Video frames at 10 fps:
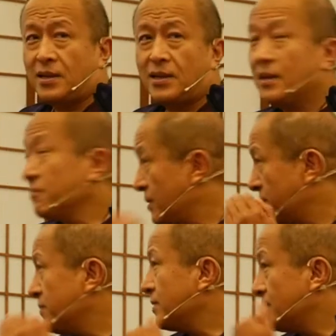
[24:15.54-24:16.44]
And
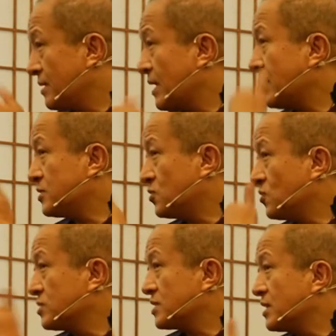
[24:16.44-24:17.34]
maybe as
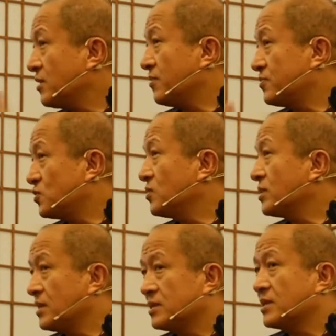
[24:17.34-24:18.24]
your skill of
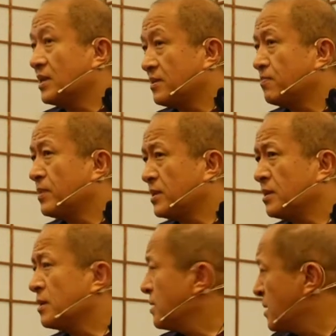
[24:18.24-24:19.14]
doing it get
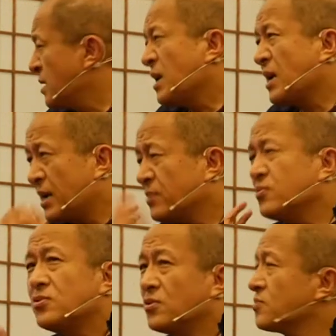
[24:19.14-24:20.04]
better, I
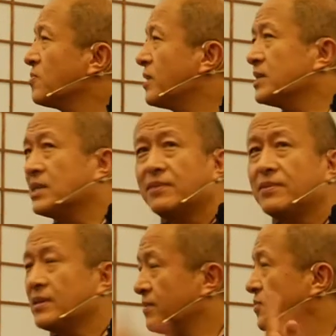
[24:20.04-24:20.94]
would not mind
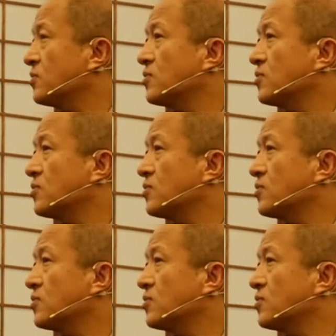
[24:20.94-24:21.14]
even if you